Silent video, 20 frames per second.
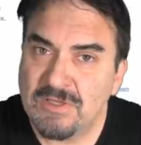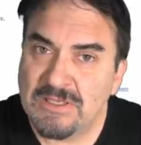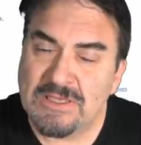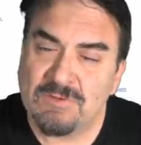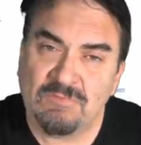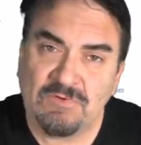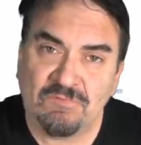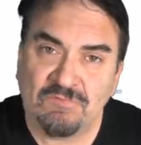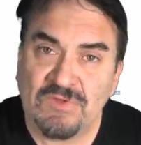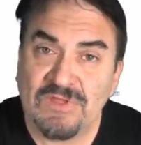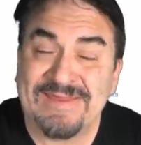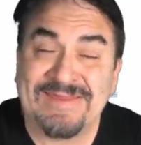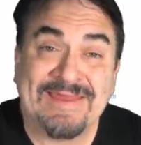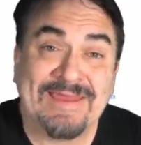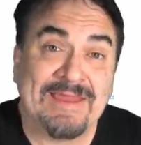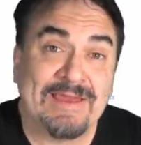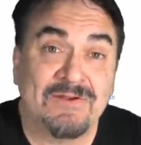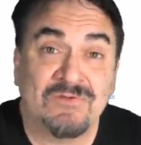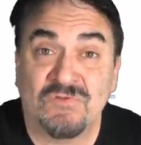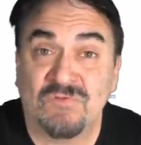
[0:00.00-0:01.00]
Even if the
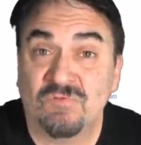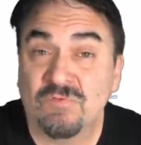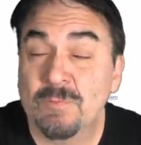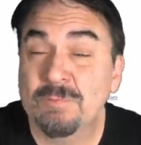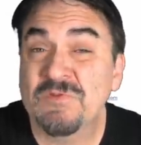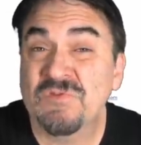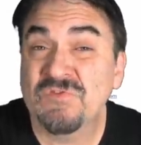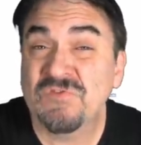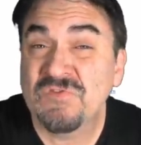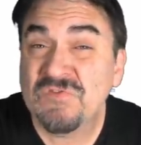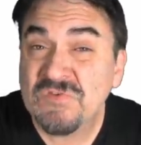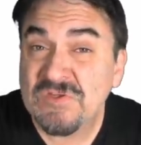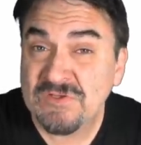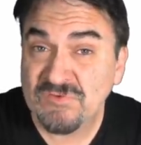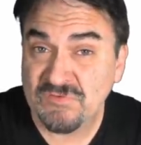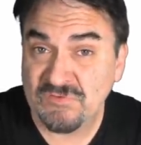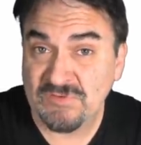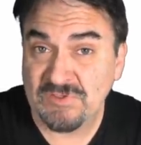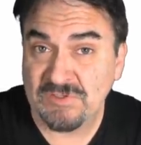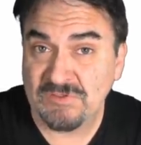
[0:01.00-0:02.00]
can is from the
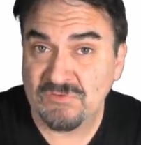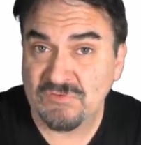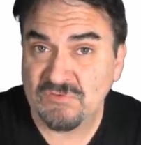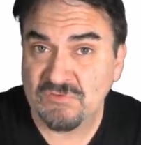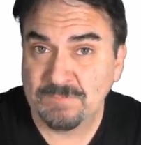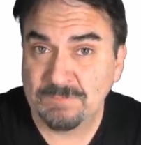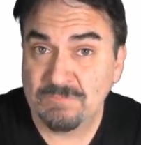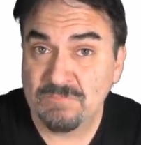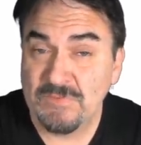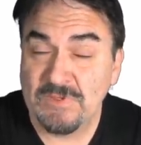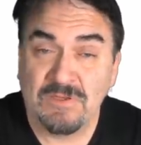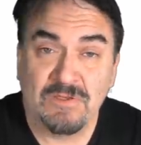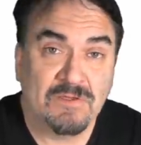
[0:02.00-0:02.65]
sixties,